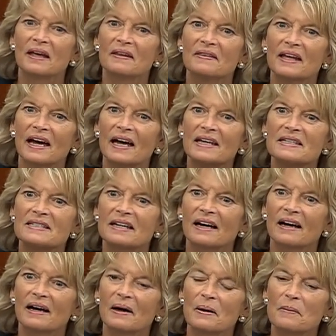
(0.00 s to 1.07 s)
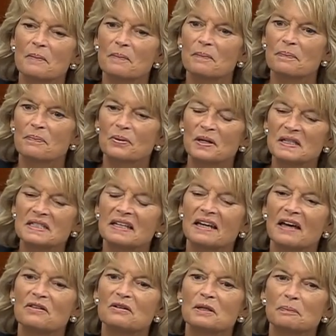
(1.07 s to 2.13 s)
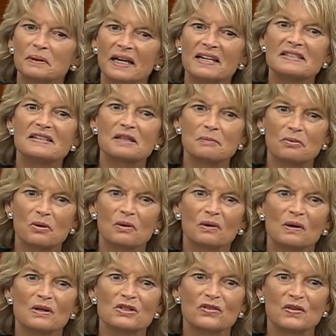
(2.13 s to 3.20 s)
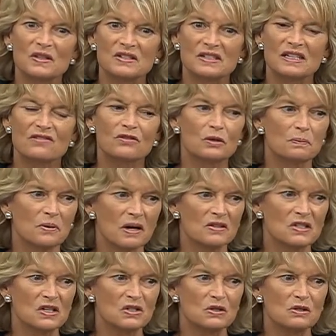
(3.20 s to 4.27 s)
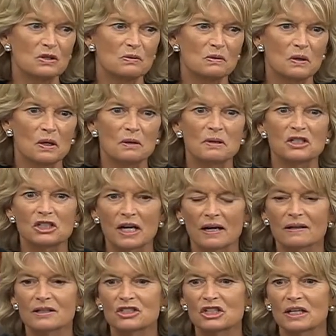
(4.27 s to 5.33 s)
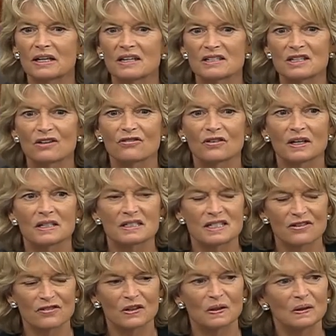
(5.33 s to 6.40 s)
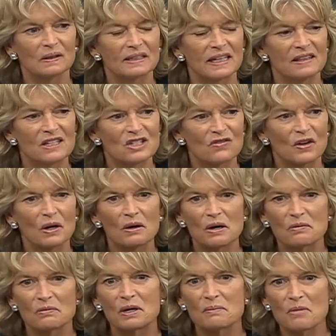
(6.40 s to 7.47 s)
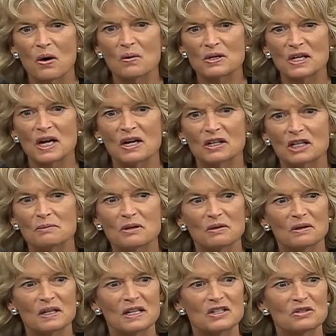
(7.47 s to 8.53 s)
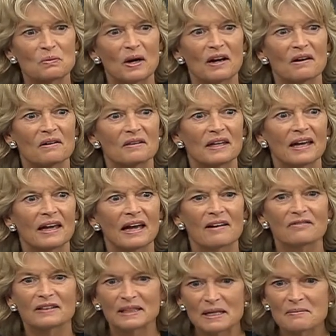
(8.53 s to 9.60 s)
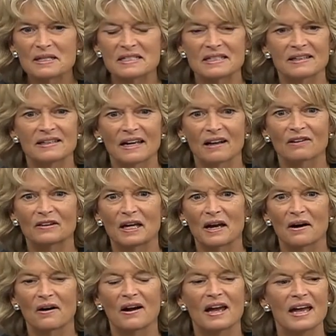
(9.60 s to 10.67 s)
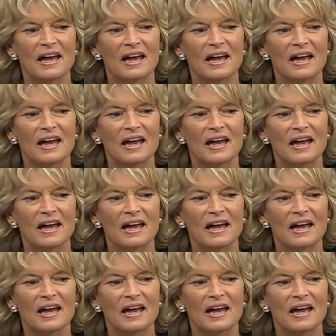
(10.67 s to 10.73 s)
that putting together the plans and the protocols for the seafood processors is going to be challenging and difficult in these very remote communities where they have limited health care